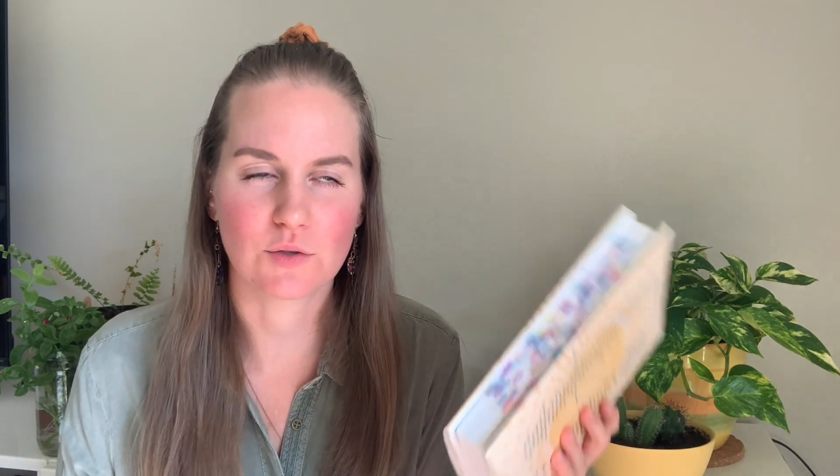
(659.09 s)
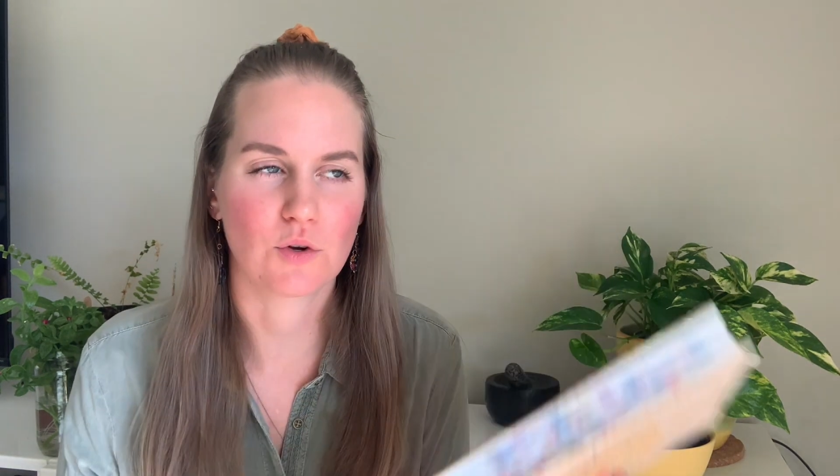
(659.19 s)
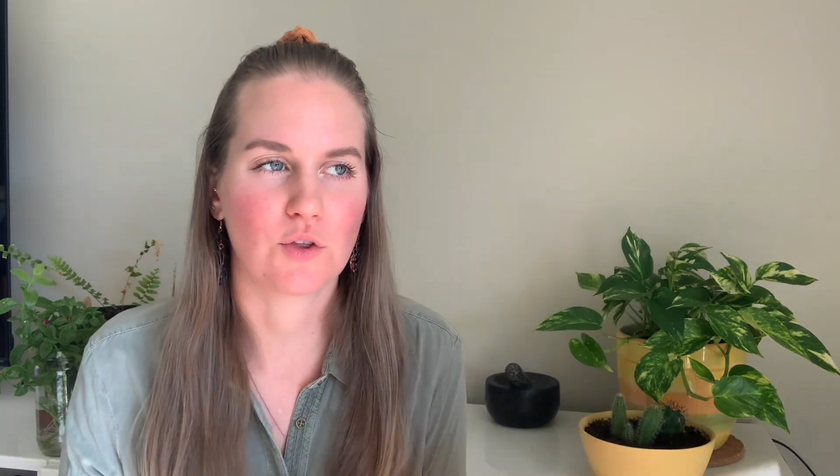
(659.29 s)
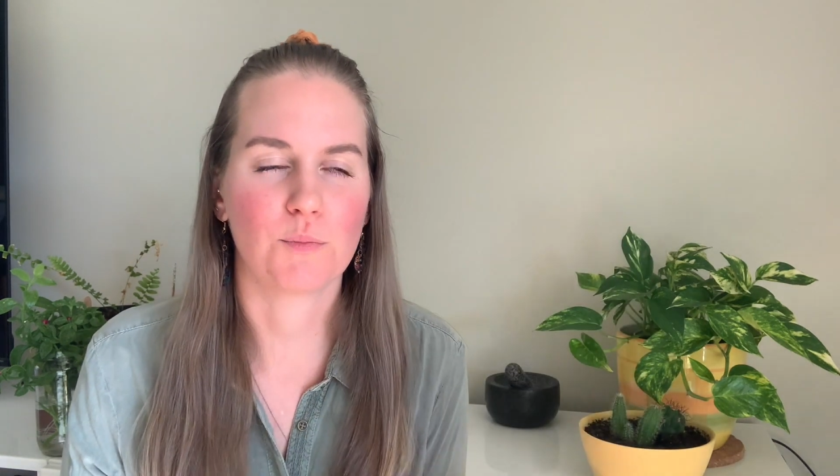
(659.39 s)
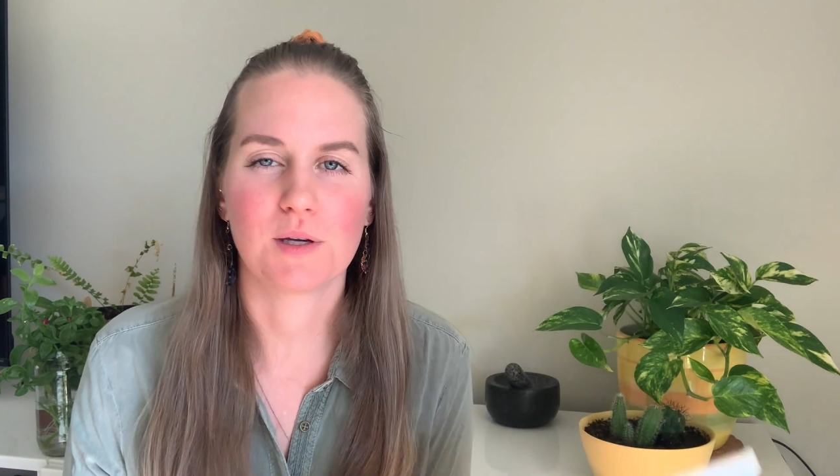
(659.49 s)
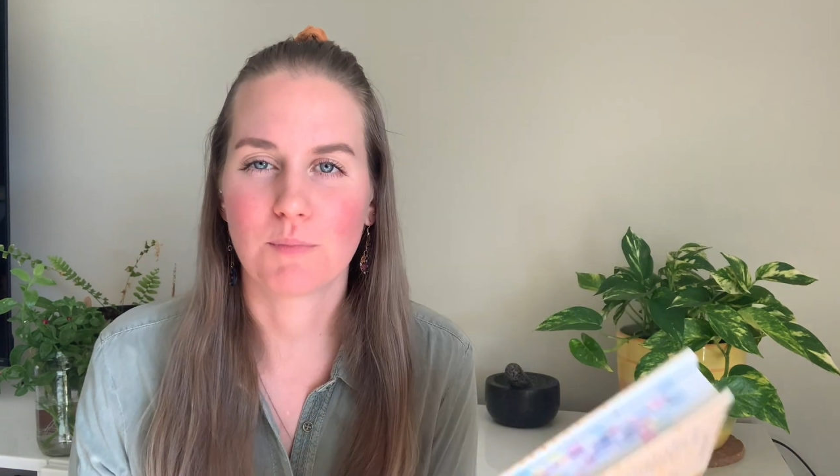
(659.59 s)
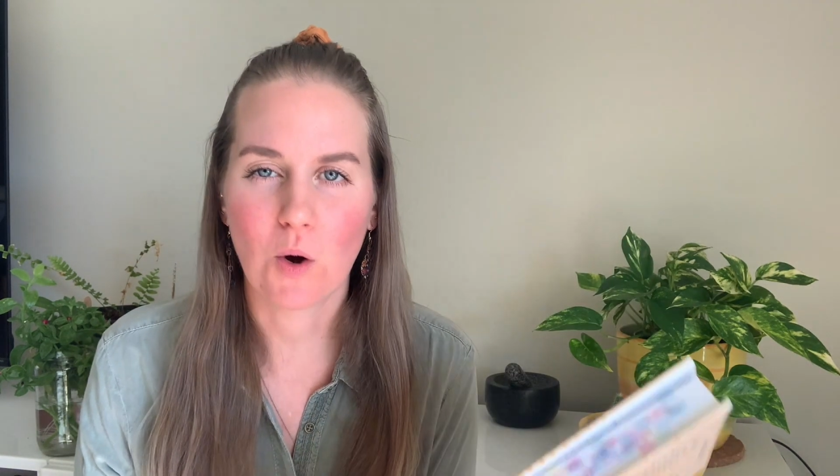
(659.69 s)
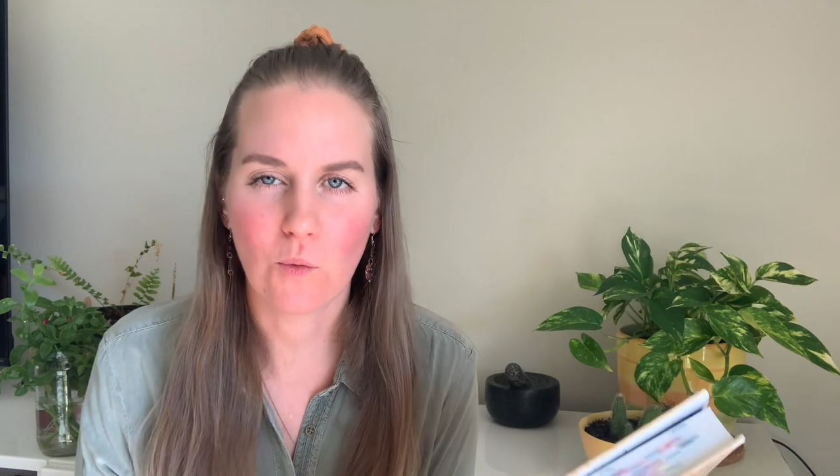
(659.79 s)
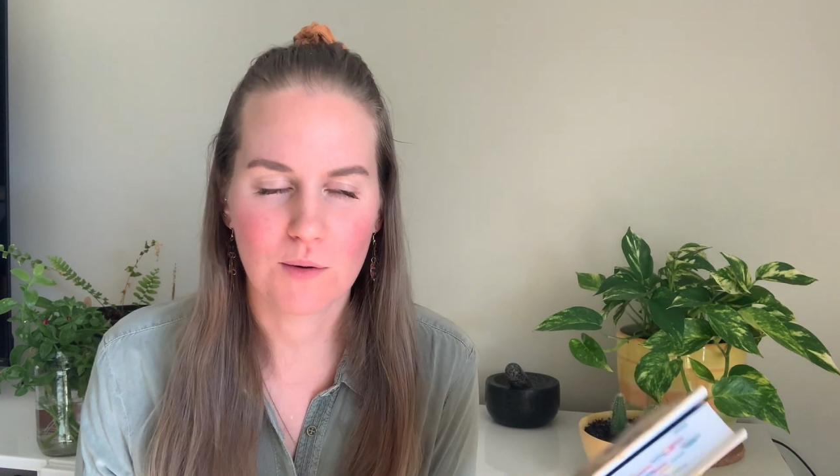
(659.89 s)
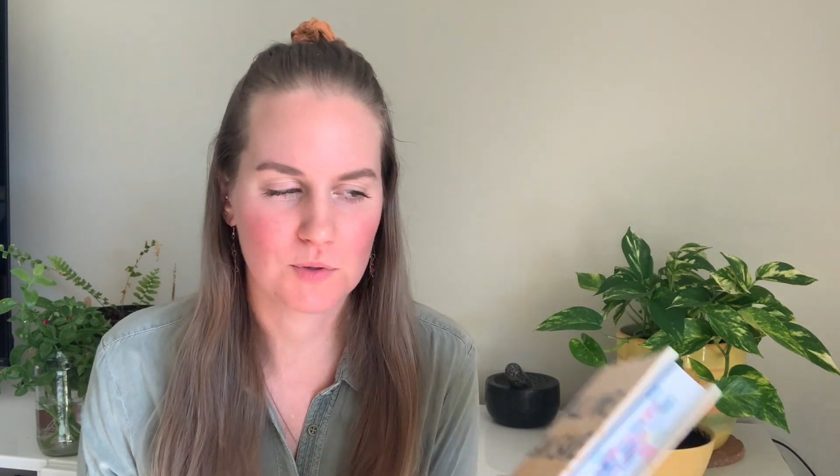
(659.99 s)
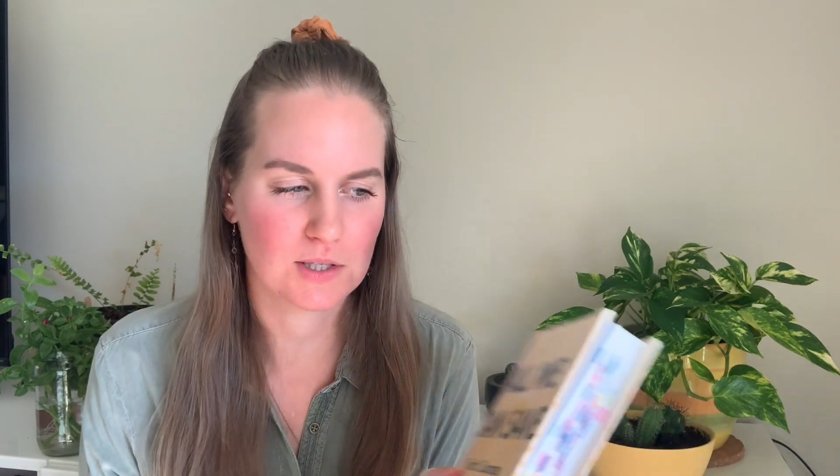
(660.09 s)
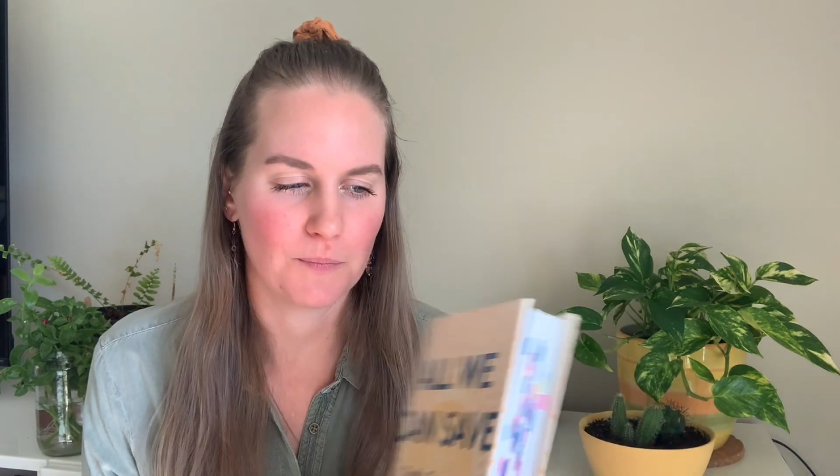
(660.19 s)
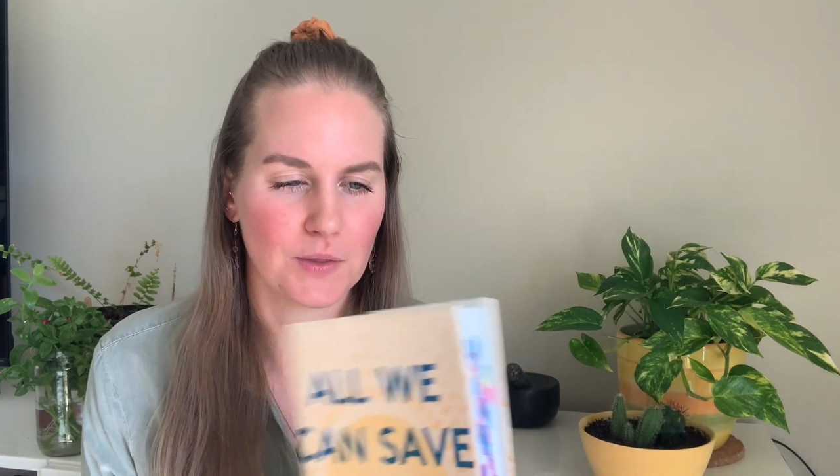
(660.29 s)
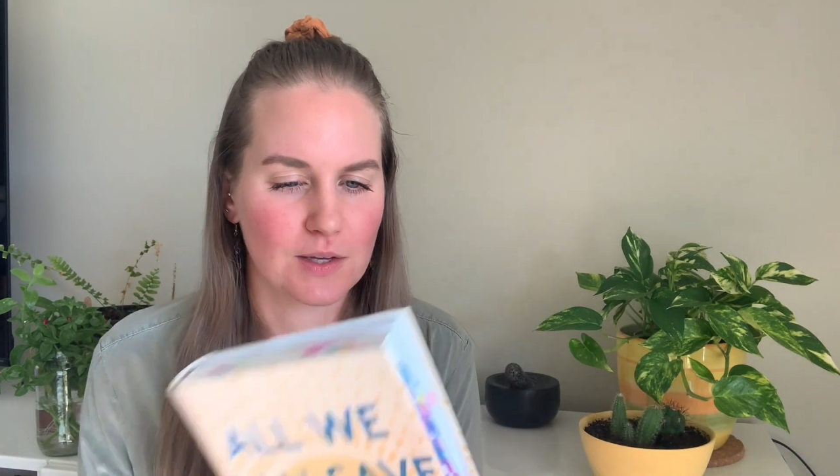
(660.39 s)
or there'll be a poem or something.